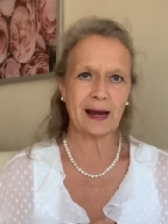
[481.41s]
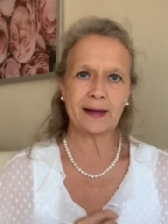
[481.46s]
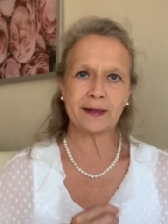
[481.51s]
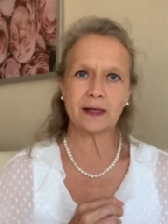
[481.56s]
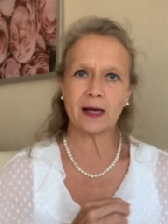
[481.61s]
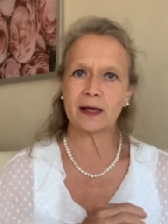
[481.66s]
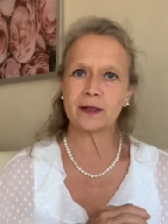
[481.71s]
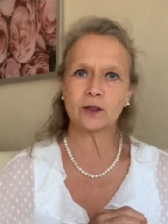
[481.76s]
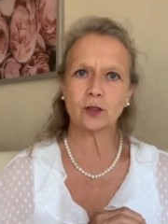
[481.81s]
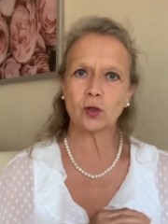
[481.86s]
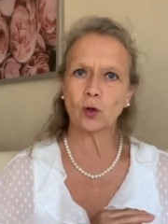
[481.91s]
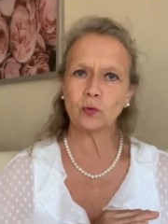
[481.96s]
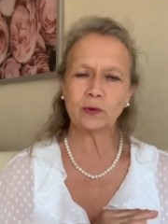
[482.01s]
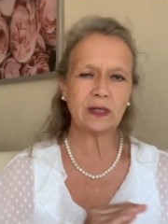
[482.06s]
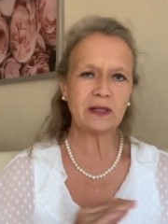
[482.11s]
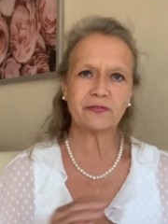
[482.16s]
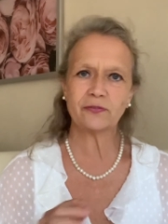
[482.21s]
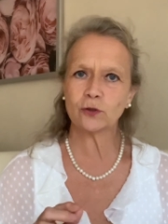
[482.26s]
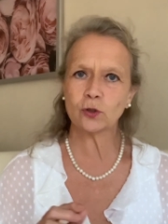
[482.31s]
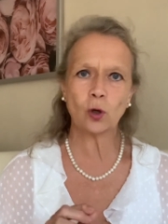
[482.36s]
and, and don't
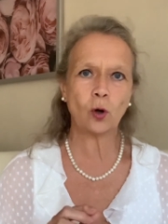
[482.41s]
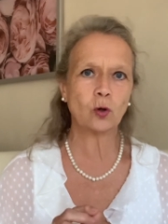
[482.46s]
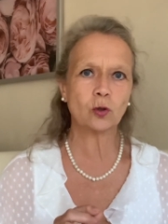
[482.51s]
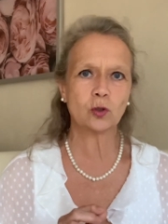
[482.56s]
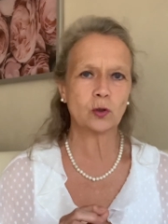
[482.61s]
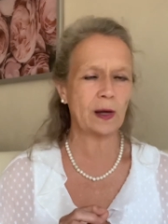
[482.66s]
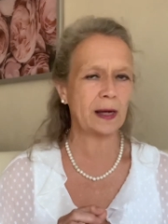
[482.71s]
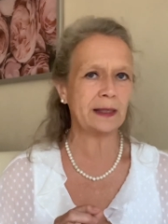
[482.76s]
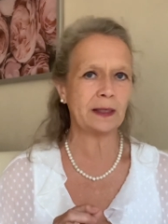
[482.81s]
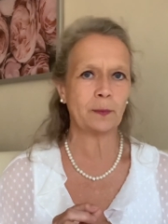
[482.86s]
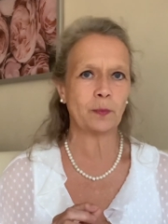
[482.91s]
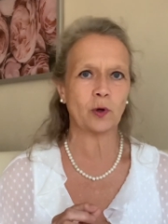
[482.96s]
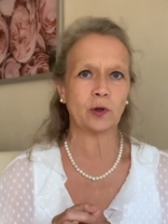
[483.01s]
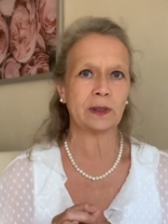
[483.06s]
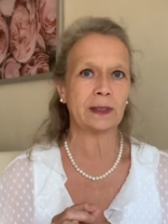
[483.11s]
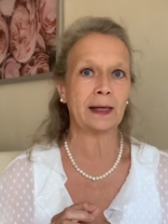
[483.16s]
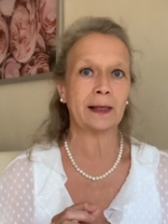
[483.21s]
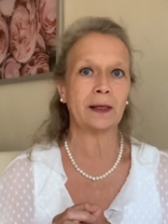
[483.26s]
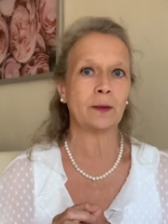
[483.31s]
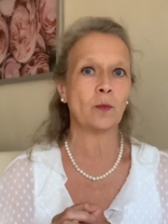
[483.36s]
even talk to
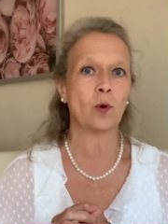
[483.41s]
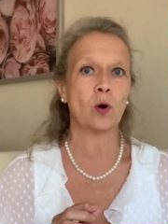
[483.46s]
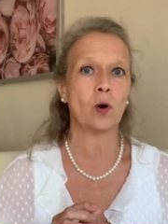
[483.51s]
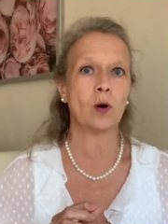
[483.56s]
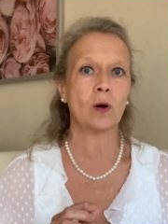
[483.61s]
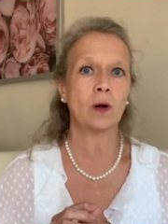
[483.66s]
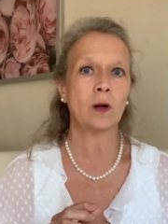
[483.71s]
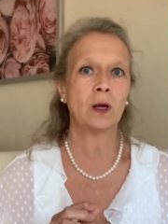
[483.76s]
anybody anymore.